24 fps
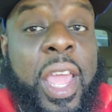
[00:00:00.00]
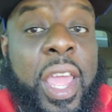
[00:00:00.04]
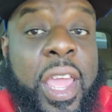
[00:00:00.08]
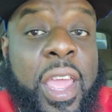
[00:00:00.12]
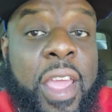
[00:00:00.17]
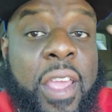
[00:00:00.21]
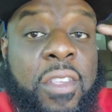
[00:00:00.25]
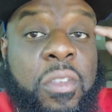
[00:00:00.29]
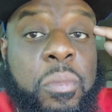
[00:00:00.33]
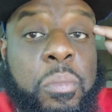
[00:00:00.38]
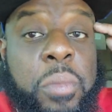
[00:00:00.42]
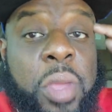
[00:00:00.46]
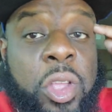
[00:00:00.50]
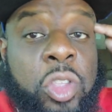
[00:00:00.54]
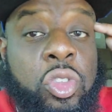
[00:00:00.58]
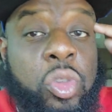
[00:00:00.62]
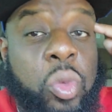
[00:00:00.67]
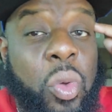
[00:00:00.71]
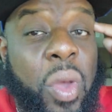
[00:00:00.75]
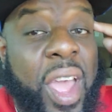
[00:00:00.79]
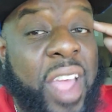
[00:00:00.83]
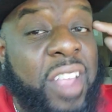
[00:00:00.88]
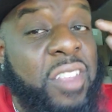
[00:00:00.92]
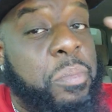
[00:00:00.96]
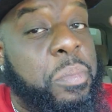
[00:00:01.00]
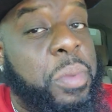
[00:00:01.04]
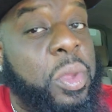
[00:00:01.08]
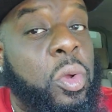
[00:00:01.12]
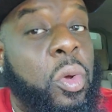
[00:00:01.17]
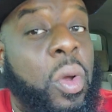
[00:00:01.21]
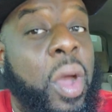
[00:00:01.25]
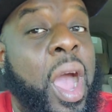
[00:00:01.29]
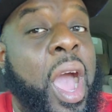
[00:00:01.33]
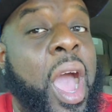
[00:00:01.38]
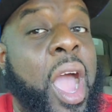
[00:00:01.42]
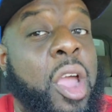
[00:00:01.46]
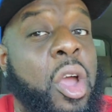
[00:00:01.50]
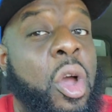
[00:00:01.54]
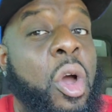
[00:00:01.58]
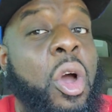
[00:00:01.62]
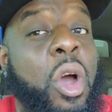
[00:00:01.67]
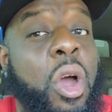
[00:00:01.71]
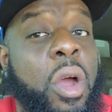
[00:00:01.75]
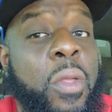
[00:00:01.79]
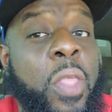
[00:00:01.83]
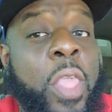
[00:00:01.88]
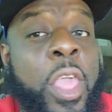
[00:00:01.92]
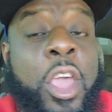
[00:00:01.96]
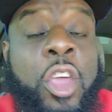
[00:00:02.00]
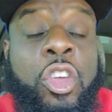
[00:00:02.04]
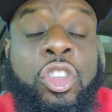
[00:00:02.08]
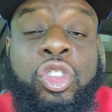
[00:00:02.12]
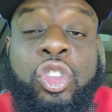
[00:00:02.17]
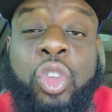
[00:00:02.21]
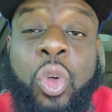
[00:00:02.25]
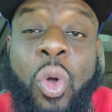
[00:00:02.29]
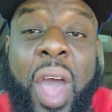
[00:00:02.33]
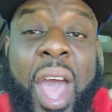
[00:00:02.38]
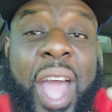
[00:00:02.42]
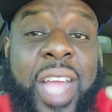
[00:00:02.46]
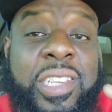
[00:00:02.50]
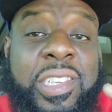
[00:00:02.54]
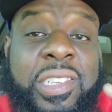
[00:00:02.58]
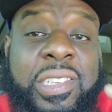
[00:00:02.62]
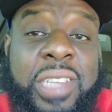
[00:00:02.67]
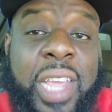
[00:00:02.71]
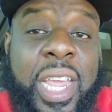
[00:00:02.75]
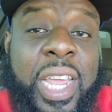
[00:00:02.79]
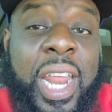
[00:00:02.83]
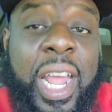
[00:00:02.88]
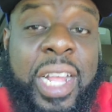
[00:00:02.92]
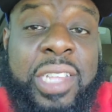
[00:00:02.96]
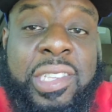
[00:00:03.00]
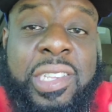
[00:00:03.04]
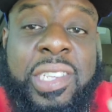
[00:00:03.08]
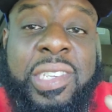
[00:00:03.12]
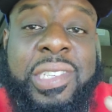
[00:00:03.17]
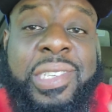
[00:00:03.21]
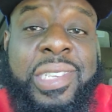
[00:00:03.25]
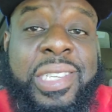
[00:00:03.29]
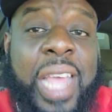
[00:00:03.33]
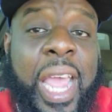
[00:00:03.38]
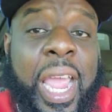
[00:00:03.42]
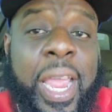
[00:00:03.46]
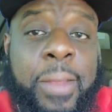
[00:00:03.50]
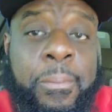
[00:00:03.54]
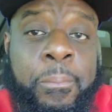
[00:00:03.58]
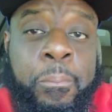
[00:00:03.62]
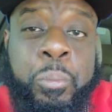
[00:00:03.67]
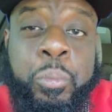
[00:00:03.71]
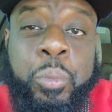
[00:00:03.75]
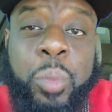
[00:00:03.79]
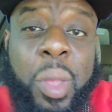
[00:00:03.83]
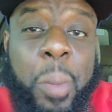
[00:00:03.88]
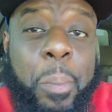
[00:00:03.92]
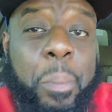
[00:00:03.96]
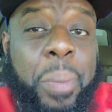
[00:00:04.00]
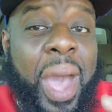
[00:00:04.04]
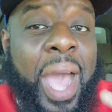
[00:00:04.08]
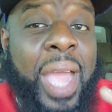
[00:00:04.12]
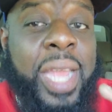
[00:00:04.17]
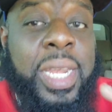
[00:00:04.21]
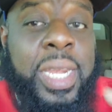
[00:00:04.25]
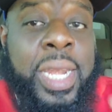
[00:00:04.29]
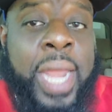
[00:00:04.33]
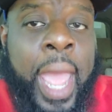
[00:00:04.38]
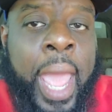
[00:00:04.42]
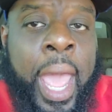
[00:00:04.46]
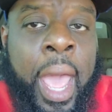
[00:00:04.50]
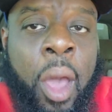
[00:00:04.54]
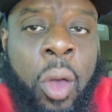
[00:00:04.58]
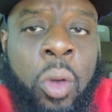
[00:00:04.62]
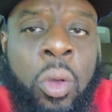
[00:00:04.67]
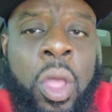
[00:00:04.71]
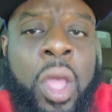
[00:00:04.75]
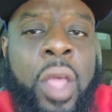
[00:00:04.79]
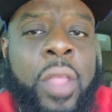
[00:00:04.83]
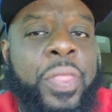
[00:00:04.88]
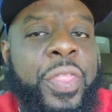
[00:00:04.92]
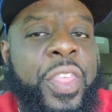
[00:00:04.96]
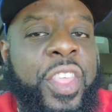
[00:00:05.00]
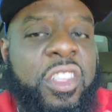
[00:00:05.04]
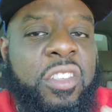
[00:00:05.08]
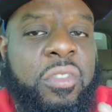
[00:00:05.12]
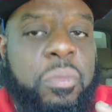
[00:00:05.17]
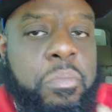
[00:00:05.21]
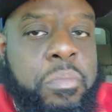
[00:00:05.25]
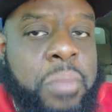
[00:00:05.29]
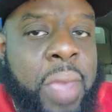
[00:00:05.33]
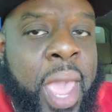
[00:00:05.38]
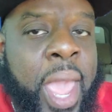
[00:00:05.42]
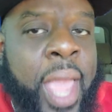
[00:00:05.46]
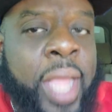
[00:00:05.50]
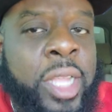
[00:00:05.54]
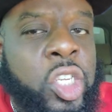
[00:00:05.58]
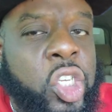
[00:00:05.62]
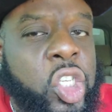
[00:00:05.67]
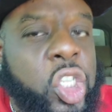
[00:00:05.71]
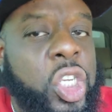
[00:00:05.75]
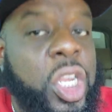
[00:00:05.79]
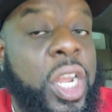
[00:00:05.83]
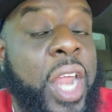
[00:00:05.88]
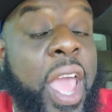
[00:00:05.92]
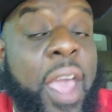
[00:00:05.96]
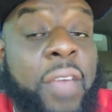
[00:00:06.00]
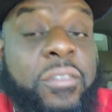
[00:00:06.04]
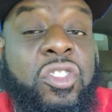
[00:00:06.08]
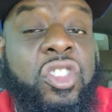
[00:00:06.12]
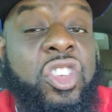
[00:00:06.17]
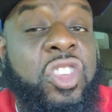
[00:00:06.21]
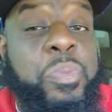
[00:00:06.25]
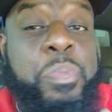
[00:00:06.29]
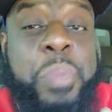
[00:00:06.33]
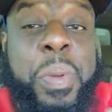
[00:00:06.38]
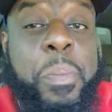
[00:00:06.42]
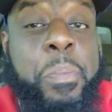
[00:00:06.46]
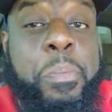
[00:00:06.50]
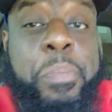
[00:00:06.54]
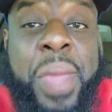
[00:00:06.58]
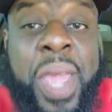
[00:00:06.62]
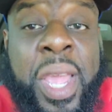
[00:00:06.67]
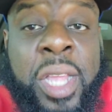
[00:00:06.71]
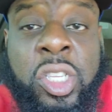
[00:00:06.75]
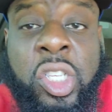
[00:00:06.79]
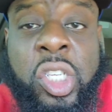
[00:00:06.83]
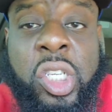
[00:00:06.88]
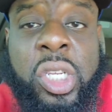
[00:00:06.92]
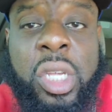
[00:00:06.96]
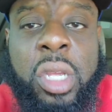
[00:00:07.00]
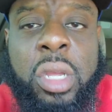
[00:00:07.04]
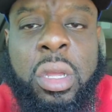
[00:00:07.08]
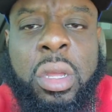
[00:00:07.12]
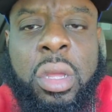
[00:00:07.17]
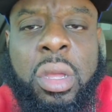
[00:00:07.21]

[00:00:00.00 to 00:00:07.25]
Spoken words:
His mental has been on IR. So I say that to say, by now, this man should have just been benched.